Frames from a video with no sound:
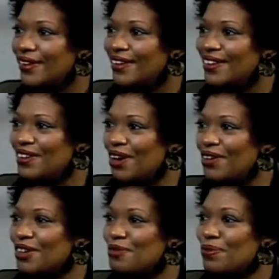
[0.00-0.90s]
you know, you
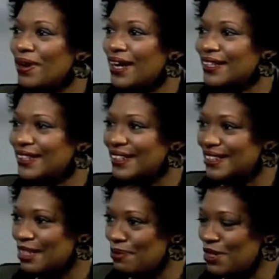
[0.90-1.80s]
can practically
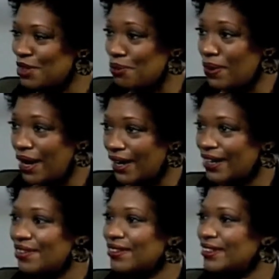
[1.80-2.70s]
slip it in your pocket
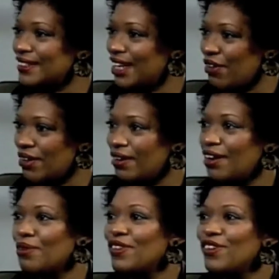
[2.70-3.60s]
or just carry it along
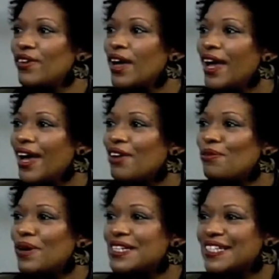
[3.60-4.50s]
with you. And
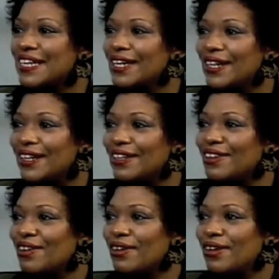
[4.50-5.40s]
what's in it?
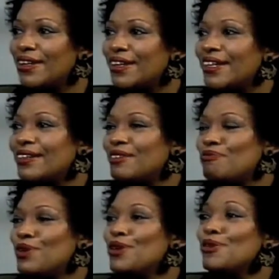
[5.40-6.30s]
It
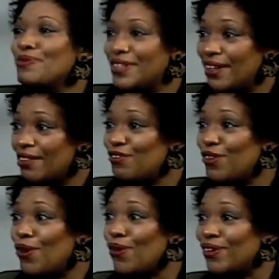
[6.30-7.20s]
blooms, it
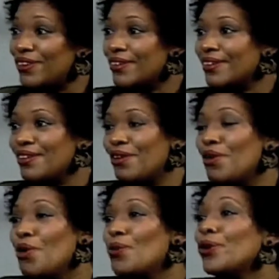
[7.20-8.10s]
unfolds. There are whole
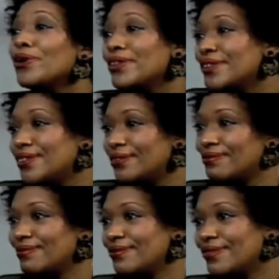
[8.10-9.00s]
worlds
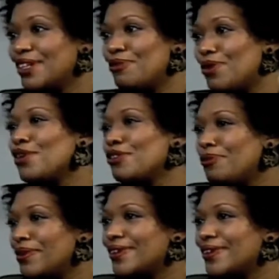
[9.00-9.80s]
in a poetry book.